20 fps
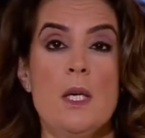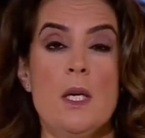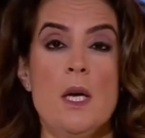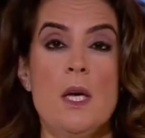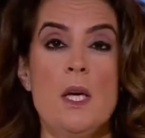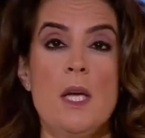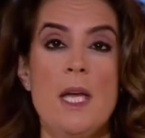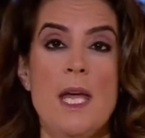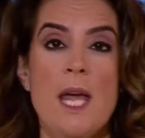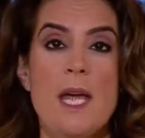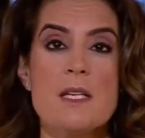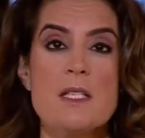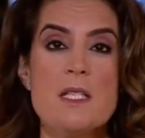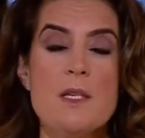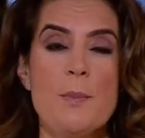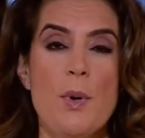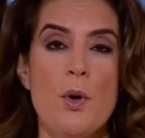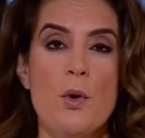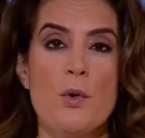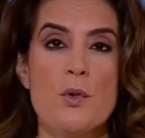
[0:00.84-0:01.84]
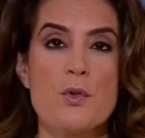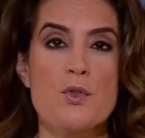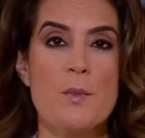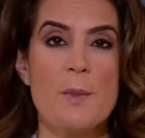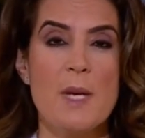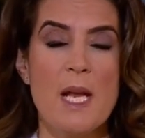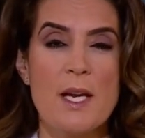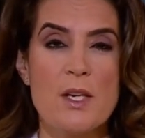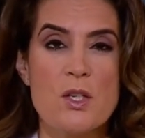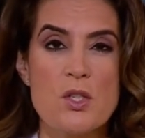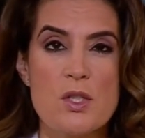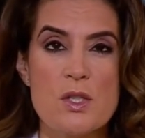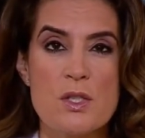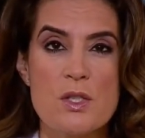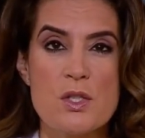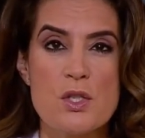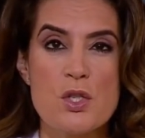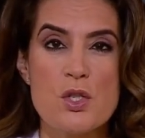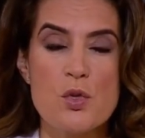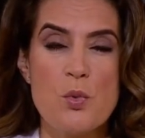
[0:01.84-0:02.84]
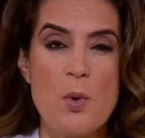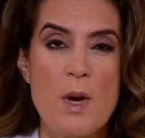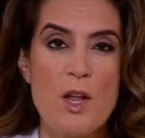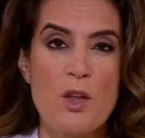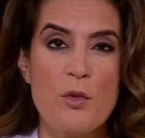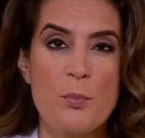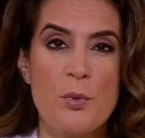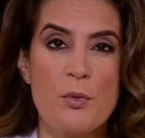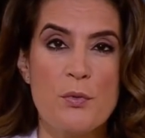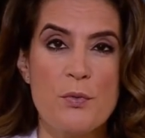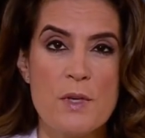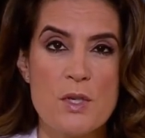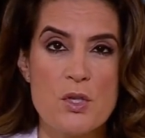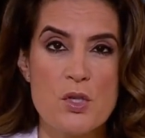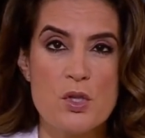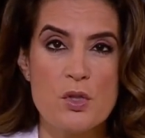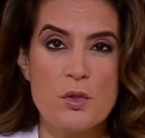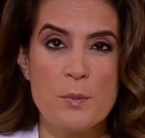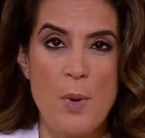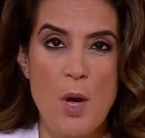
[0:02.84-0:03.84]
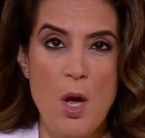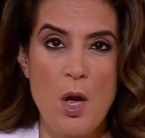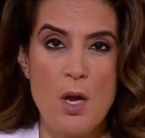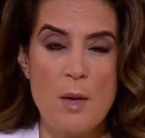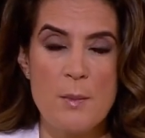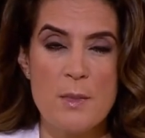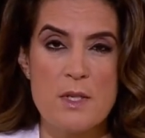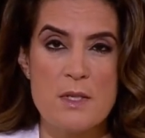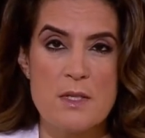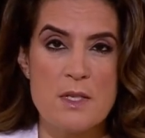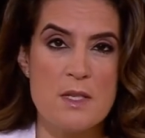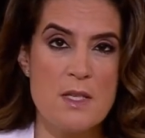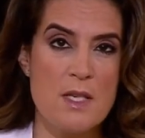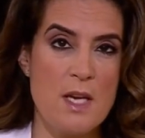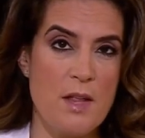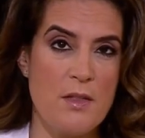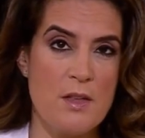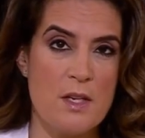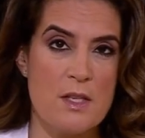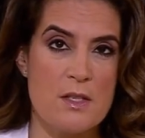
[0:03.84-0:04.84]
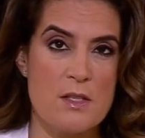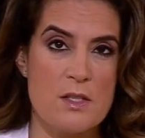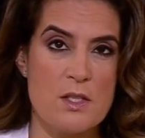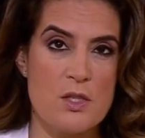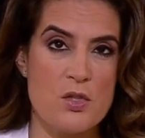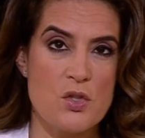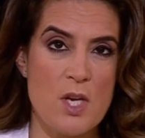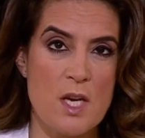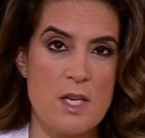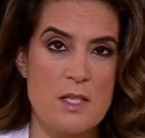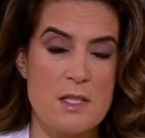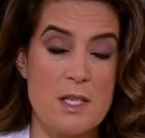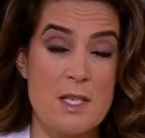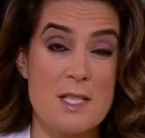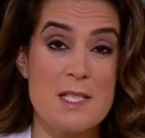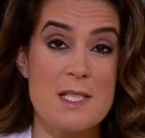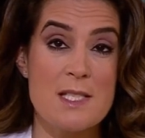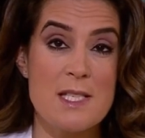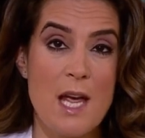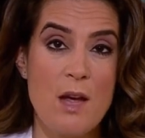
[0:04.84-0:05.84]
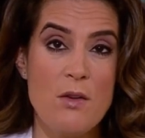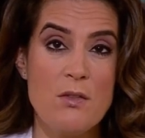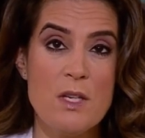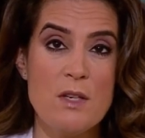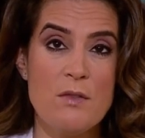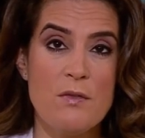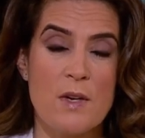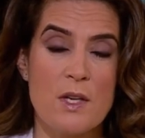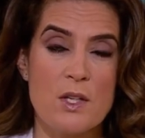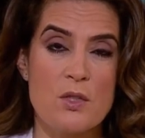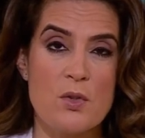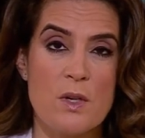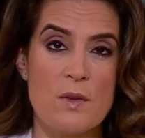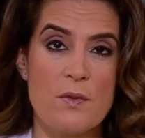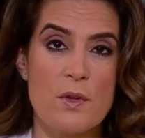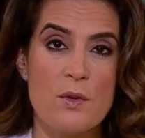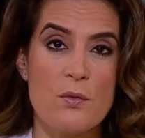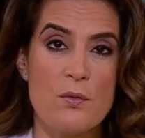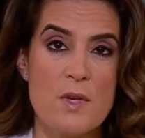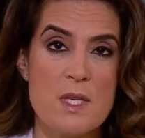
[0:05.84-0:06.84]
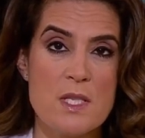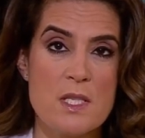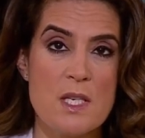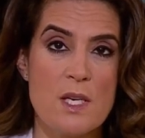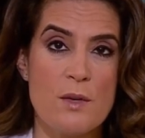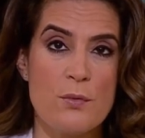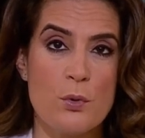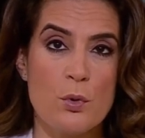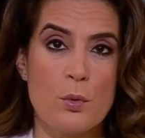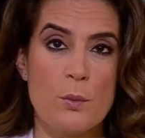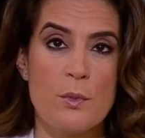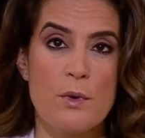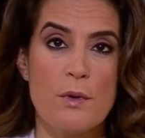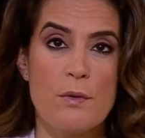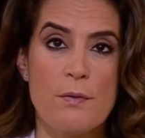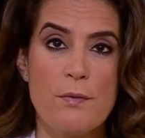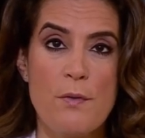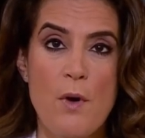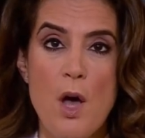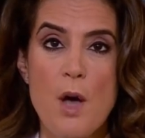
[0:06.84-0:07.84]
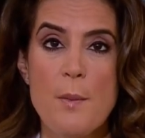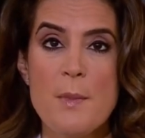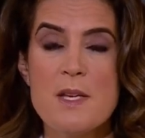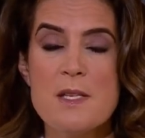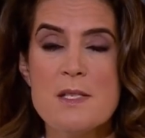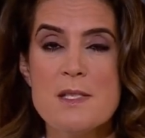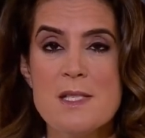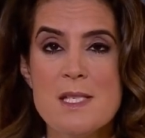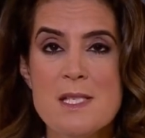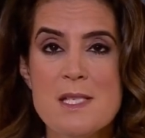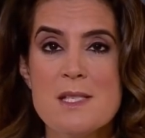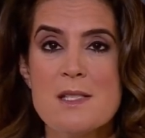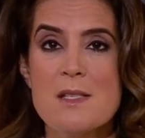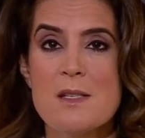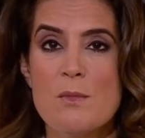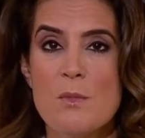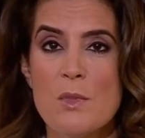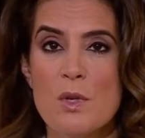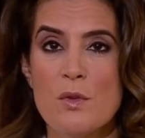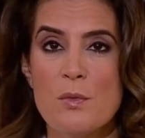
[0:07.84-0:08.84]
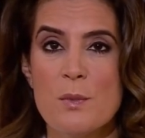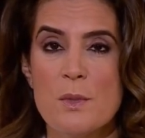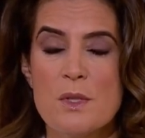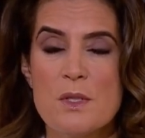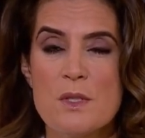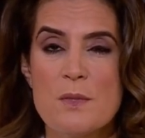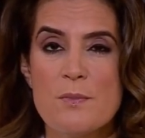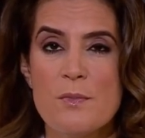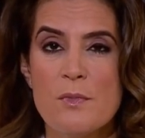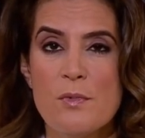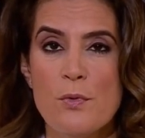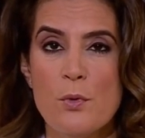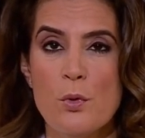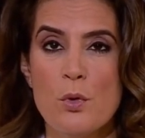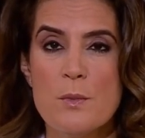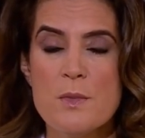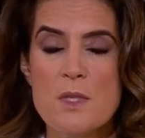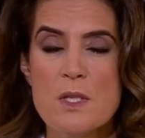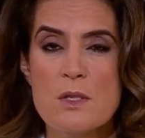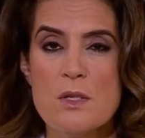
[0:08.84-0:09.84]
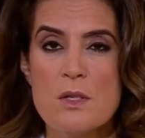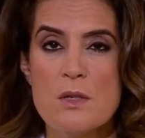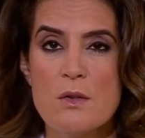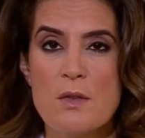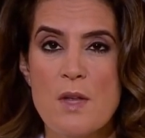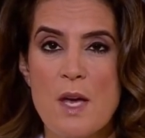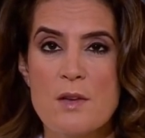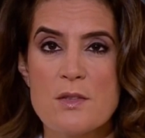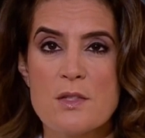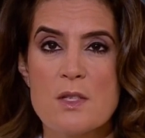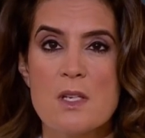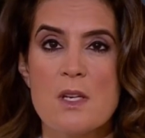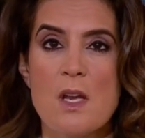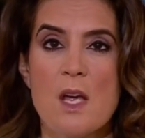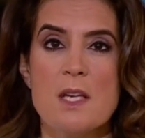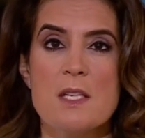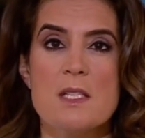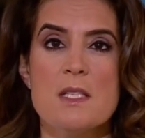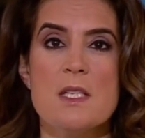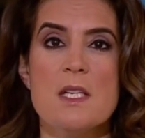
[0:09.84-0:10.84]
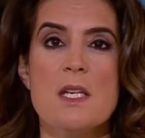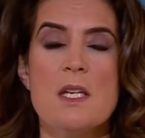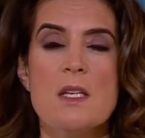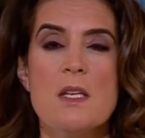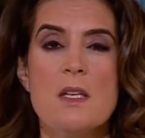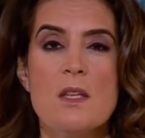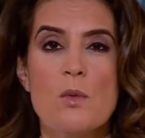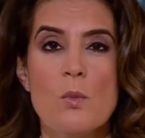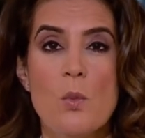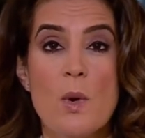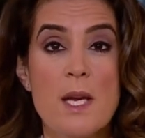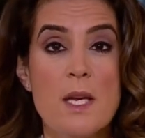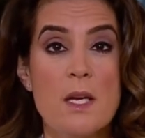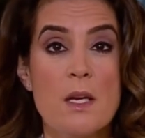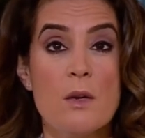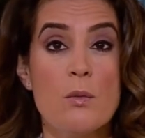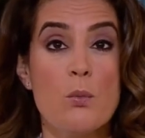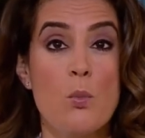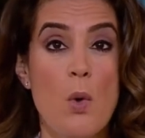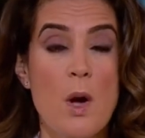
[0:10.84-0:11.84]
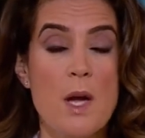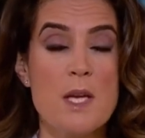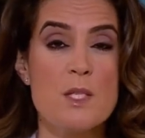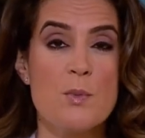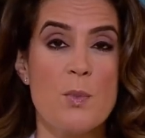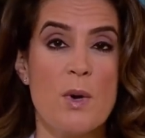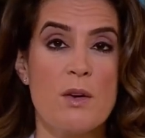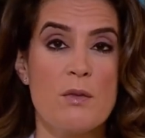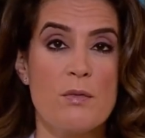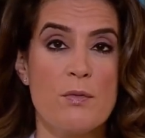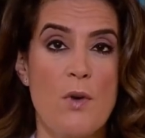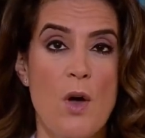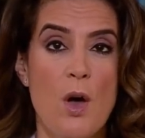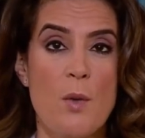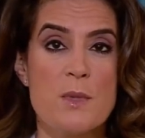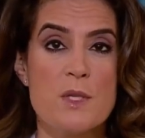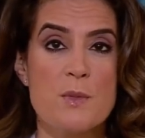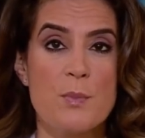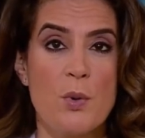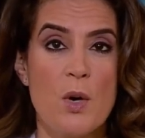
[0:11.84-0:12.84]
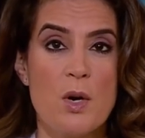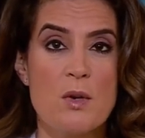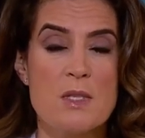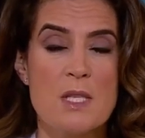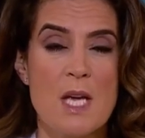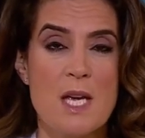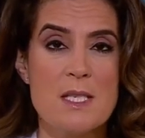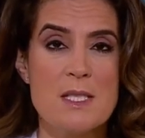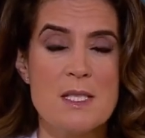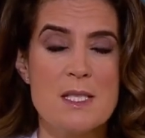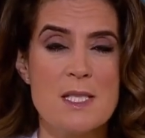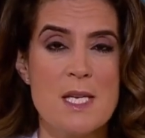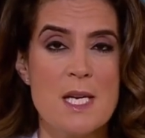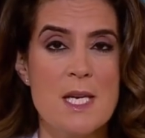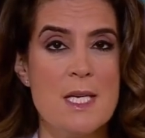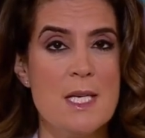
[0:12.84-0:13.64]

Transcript: Early exit polls from elections to 12 provincial parliaments in the Netherlands suggest an astounding victory for the recently formed Farmer Citizen Movement. Formed in 2019 in the wake of widespread farmers' protests,